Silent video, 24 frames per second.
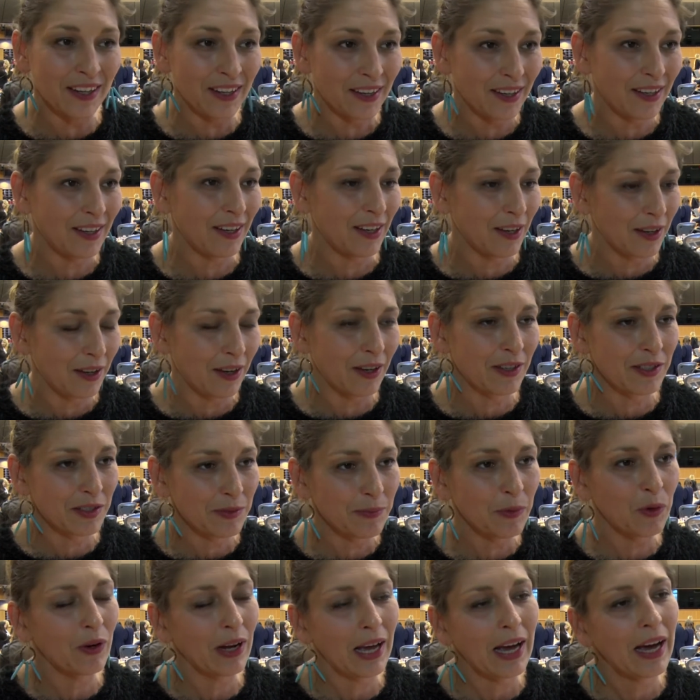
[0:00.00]
a
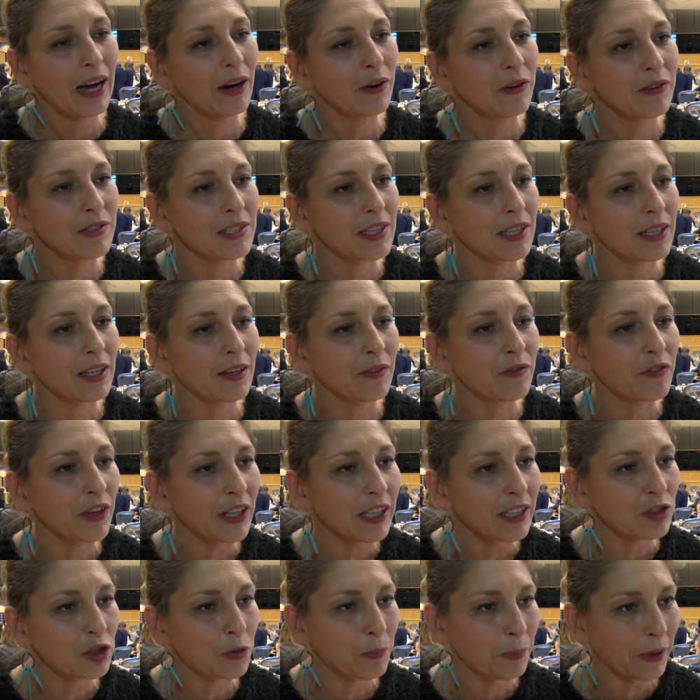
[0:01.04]
small house in a
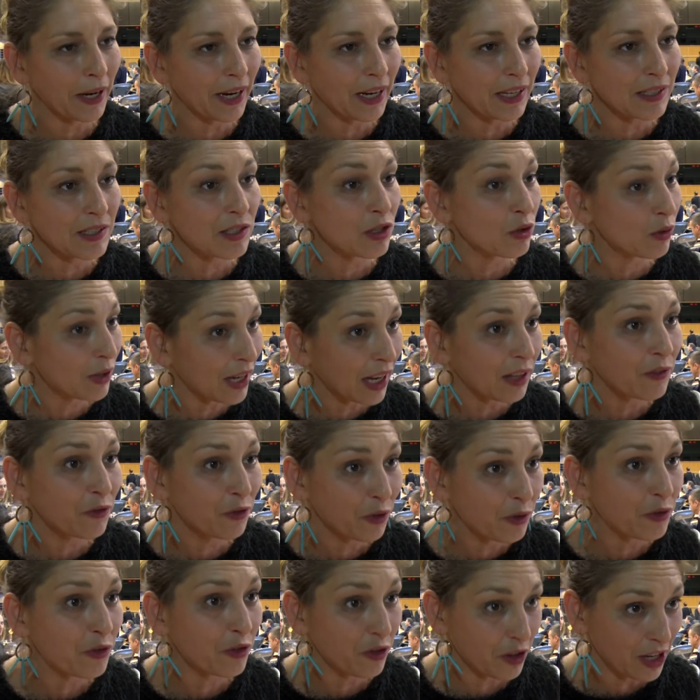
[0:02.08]
village place, you get
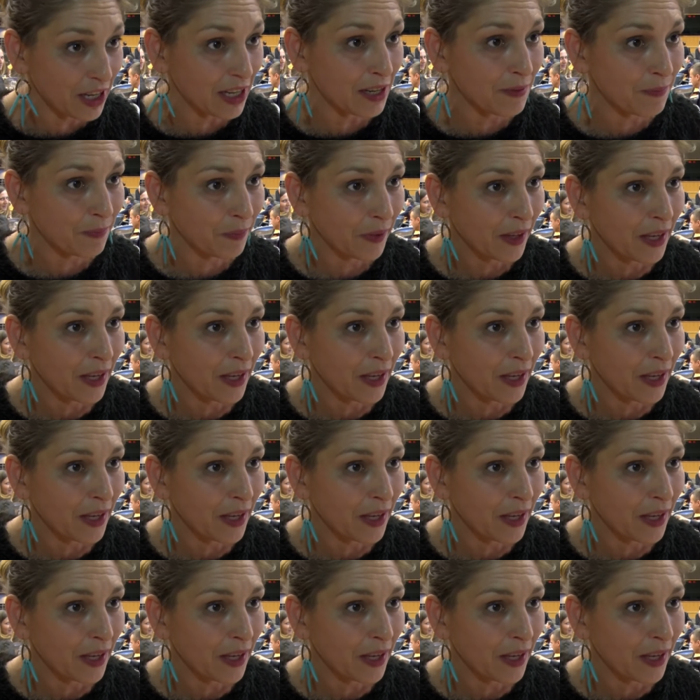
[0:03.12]
for free.